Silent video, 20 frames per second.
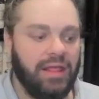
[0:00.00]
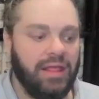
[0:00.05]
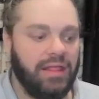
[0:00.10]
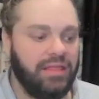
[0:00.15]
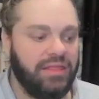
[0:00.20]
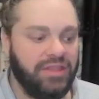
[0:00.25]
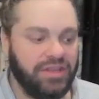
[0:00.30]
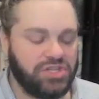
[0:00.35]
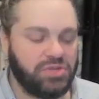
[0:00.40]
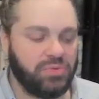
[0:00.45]

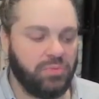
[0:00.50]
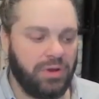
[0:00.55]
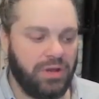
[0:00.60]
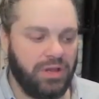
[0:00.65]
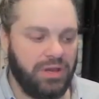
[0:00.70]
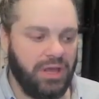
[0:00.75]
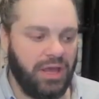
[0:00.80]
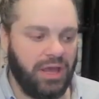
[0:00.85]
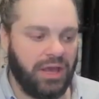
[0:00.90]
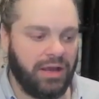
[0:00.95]
this
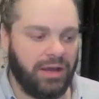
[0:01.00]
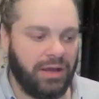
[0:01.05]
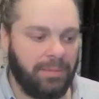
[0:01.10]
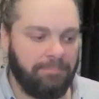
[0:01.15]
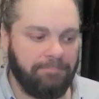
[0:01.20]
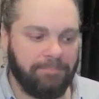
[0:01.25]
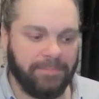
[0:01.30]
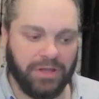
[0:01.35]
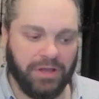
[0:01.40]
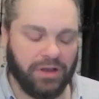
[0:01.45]
one,
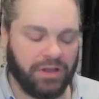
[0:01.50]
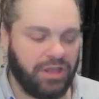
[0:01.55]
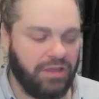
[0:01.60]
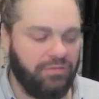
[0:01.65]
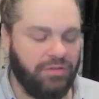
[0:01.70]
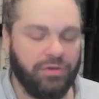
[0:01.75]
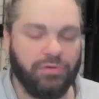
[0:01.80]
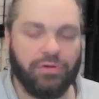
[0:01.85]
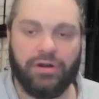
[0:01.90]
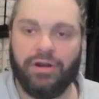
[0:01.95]
look,
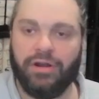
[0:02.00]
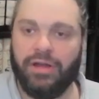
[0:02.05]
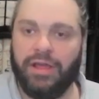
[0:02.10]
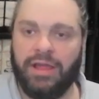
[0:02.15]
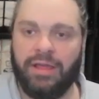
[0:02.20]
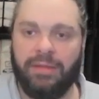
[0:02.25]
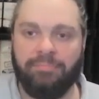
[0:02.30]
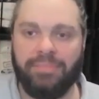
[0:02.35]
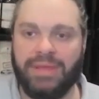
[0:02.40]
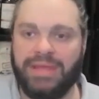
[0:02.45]
if you are
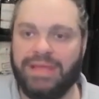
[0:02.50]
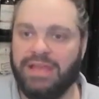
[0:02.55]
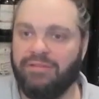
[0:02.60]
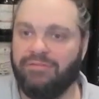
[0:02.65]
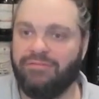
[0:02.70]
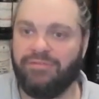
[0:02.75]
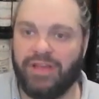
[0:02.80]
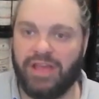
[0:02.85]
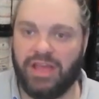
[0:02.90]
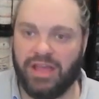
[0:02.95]
a peat
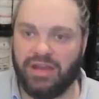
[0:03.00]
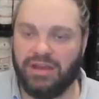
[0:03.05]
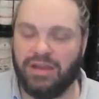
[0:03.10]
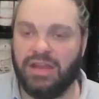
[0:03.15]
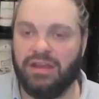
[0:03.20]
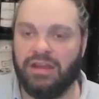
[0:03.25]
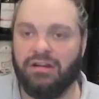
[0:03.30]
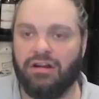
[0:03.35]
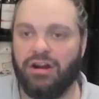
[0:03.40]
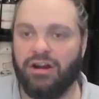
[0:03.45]
fan,
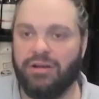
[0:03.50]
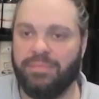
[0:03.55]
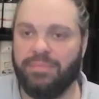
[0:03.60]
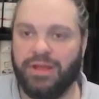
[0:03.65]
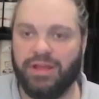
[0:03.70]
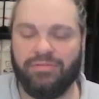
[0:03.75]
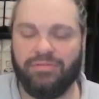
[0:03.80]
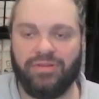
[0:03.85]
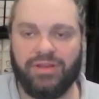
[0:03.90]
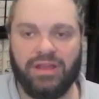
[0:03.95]
an
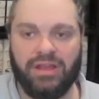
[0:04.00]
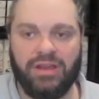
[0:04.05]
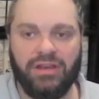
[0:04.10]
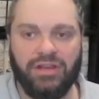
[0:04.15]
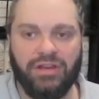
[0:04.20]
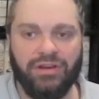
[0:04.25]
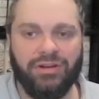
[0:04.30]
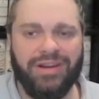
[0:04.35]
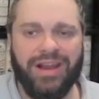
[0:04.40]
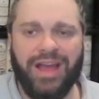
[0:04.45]
Ardbeg fan,
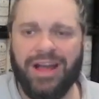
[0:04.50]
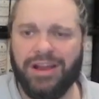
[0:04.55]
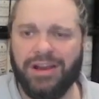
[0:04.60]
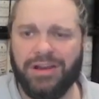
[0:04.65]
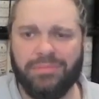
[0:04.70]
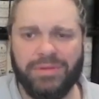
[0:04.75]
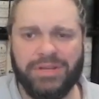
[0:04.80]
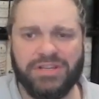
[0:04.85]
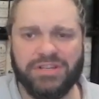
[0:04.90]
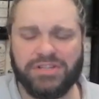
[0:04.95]
you're not
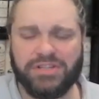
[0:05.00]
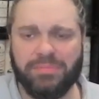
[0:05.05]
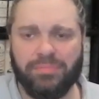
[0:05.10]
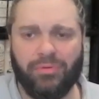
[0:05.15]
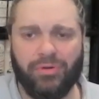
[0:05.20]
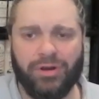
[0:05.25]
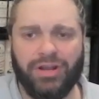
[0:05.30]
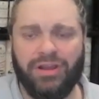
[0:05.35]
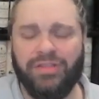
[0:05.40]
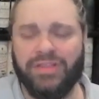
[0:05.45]
going to be
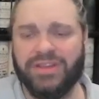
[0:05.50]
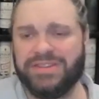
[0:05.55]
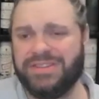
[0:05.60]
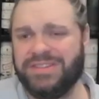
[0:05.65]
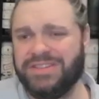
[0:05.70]
disappointed in this.